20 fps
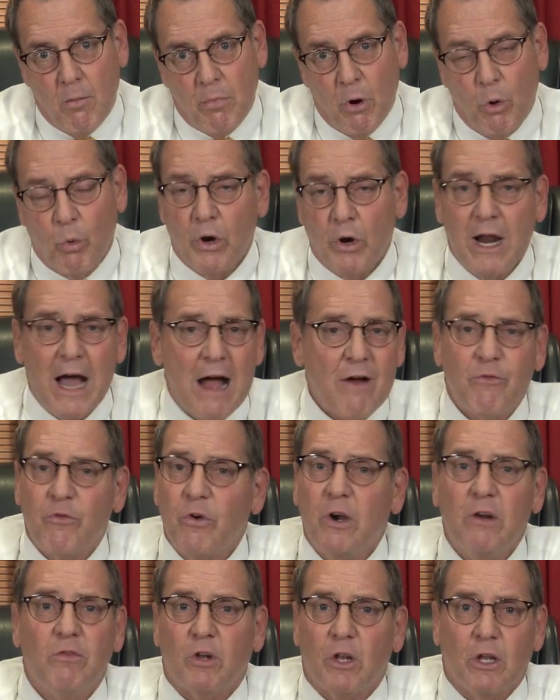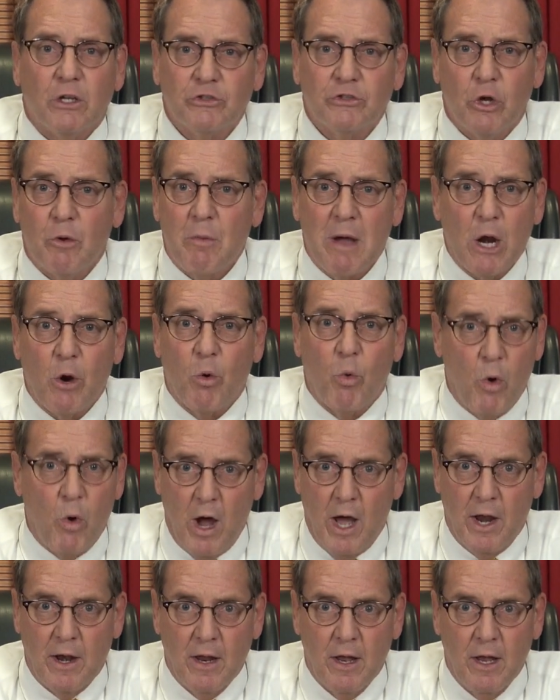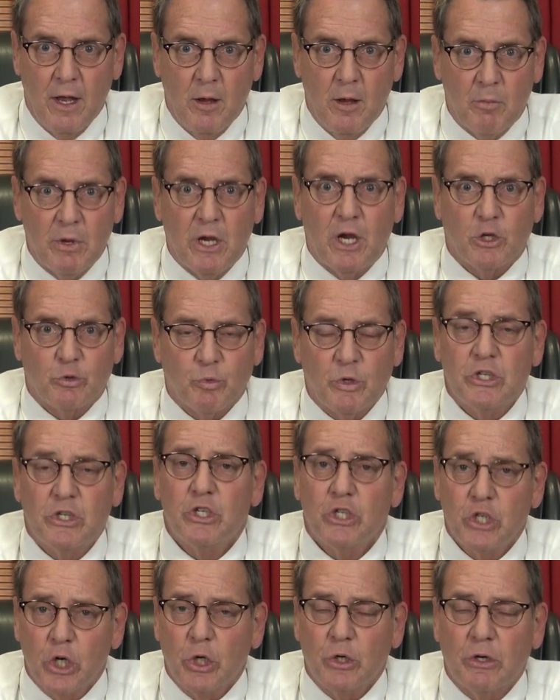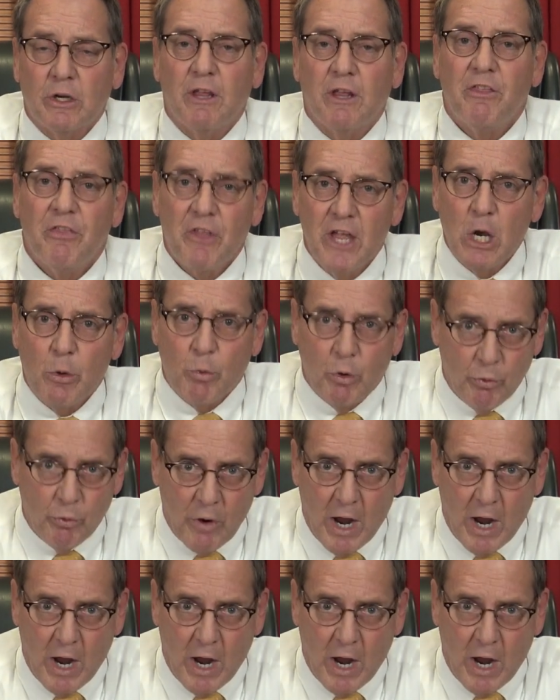But we're not frivolous no matter what, because we certainly think we're